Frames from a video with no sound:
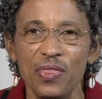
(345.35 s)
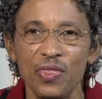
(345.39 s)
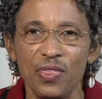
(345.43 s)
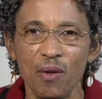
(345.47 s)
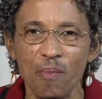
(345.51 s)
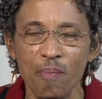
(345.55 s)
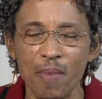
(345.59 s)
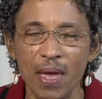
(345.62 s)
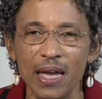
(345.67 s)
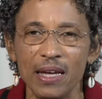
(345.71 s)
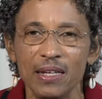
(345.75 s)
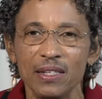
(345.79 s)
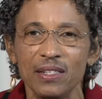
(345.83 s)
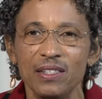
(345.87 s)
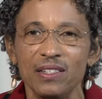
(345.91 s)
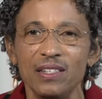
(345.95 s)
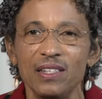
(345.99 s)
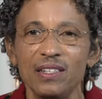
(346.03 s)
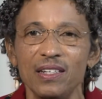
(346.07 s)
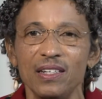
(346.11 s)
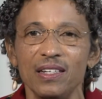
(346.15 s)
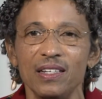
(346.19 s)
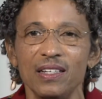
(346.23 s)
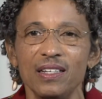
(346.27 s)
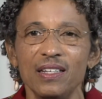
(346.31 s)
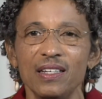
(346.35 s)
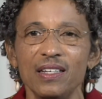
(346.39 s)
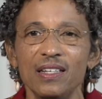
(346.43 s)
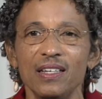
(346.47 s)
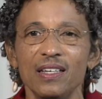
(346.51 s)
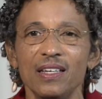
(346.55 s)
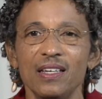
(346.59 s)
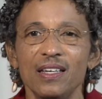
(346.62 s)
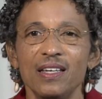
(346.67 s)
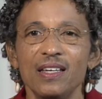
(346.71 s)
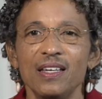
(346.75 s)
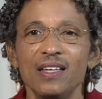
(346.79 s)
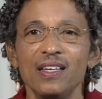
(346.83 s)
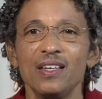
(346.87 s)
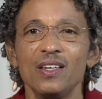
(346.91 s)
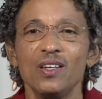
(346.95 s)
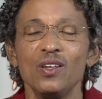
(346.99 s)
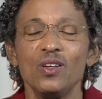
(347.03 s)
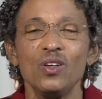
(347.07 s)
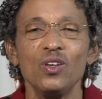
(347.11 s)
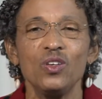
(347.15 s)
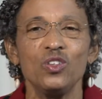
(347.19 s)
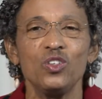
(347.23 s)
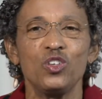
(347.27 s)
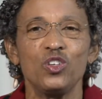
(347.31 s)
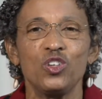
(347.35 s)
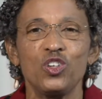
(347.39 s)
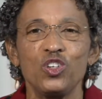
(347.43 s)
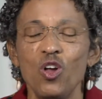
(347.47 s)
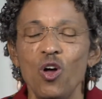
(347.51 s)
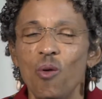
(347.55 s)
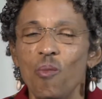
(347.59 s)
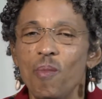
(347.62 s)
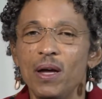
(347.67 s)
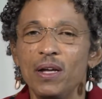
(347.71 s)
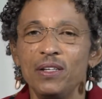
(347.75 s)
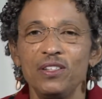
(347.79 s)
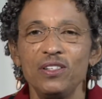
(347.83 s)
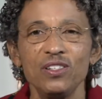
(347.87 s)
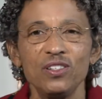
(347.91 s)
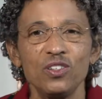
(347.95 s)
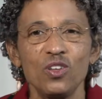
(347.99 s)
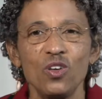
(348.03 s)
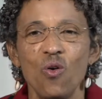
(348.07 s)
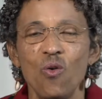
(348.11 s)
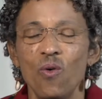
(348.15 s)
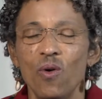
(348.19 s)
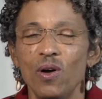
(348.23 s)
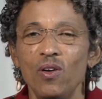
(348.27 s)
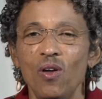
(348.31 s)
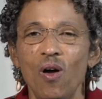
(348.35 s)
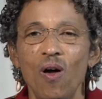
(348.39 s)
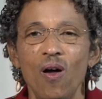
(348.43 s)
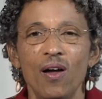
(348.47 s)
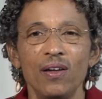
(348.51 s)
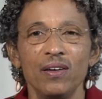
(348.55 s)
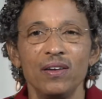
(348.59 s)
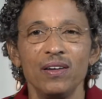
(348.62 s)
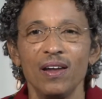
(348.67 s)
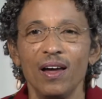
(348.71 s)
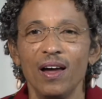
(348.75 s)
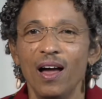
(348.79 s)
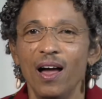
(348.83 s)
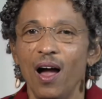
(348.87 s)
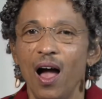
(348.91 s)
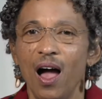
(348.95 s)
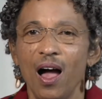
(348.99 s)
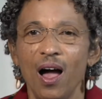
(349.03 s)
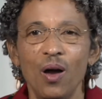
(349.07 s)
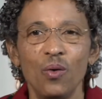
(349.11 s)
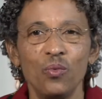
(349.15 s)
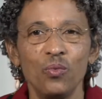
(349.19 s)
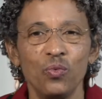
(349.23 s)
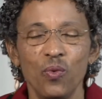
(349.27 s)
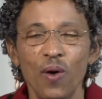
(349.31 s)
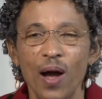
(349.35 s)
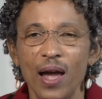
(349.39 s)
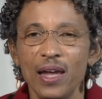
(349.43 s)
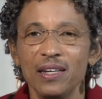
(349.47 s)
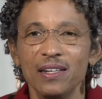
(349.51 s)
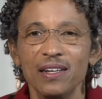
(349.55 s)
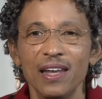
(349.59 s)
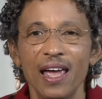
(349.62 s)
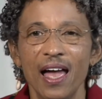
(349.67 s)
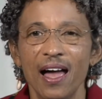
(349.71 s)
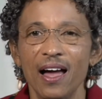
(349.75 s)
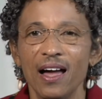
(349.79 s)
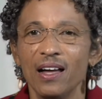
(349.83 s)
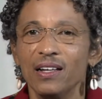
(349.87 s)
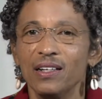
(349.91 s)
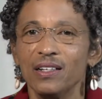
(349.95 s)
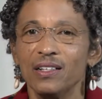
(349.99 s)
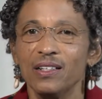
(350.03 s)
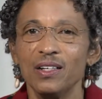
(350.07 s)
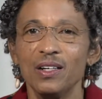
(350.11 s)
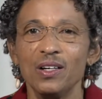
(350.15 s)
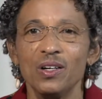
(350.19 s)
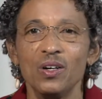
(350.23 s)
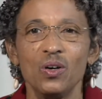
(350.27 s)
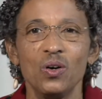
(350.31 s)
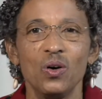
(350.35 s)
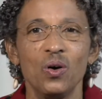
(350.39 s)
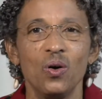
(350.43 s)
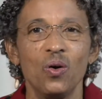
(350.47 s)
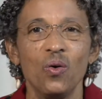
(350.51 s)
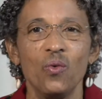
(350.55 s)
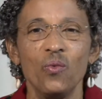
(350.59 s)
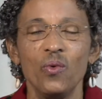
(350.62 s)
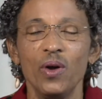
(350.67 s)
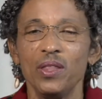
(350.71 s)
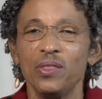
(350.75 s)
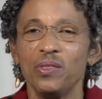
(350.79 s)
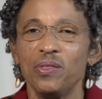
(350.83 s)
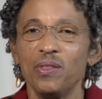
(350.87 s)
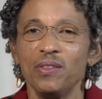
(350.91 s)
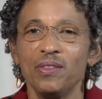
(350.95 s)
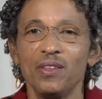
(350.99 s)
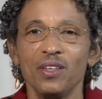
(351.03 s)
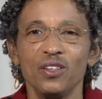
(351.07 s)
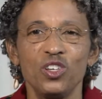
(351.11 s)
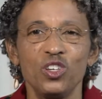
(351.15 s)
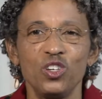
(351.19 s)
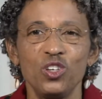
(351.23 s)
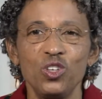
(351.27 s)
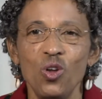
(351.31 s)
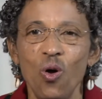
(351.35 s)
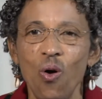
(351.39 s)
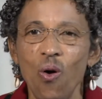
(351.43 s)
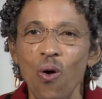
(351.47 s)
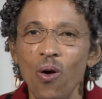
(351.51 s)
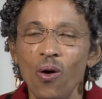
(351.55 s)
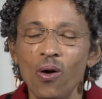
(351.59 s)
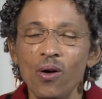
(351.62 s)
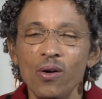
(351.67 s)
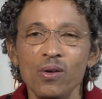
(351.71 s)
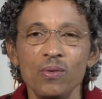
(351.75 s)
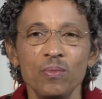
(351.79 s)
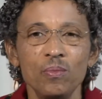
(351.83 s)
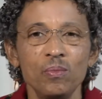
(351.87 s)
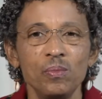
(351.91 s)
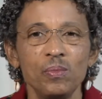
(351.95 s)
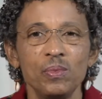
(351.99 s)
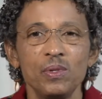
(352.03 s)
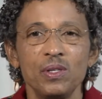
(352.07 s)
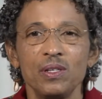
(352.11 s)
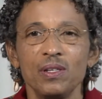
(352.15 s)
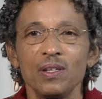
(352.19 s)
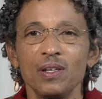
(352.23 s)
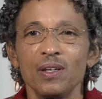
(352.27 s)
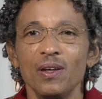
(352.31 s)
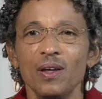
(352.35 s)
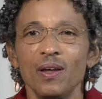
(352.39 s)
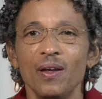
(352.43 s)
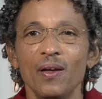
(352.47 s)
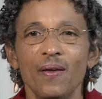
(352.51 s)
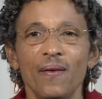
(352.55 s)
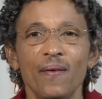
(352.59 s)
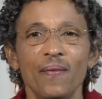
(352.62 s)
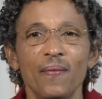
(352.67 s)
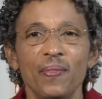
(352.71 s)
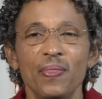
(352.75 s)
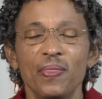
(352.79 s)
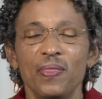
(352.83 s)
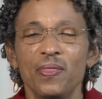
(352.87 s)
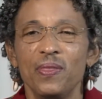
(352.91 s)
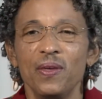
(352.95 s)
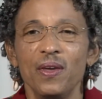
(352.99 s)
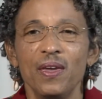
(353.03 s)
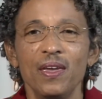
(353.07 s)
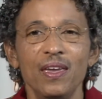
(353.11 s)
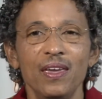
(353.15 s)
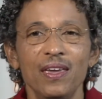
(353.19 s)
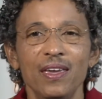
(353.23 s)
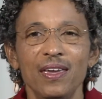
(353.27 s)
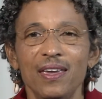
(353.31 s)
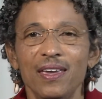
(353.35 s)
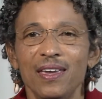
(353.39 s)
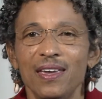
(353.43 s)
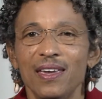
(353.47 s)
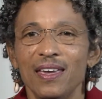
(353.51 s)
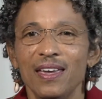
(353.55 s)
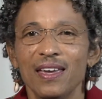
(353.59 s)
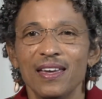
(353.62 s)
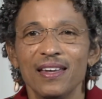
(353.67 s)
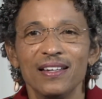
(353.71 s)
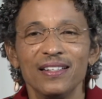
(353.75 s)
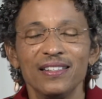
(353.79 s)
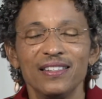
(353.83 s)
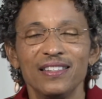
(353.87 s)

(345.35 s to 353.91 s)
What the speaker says: the midst. So much is going on right now with the storms, the